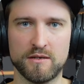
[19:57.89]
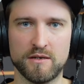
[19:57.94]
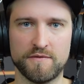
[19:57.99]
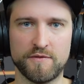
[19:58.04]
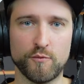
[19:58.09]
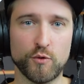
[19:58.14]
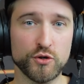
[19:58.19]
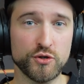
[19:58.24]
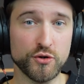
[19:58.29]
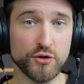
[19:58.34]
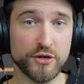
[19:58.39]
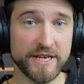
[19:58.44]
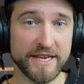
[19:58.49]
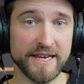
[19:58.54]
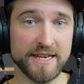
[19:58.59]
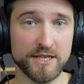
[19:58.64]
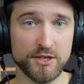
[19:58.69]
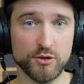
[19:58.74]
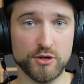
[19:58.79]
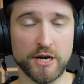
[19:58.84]
If you want your
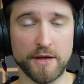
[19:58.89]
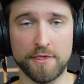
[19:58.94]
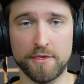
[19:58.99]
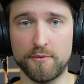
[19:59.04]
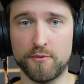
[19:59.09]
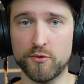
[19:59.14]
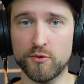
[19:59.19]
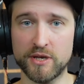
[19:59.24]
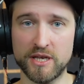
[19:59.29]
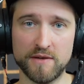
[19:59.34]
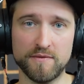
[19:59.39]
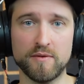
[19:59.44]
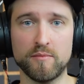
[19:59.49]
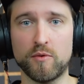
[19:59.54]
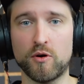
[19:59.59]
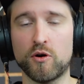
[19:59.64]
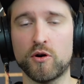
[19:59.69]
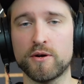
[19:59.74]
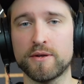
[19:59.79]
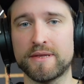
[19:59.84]
kick to cut through even
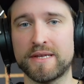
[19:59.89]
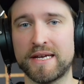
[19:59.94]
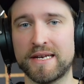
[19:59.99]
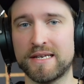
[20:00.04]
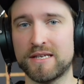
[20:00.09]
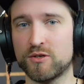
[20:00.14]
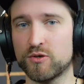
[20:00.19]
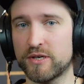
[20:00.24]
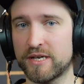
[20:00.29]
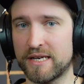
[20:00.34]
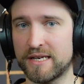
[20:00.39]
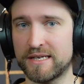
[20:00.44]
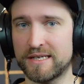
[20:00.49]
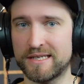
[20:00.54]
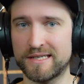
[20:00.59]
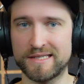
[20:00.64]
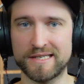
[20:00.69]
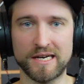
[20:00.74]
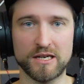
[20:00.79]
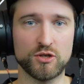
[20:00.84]
more, then you can
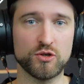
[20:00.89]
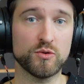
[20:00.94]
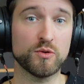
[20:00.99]
decide to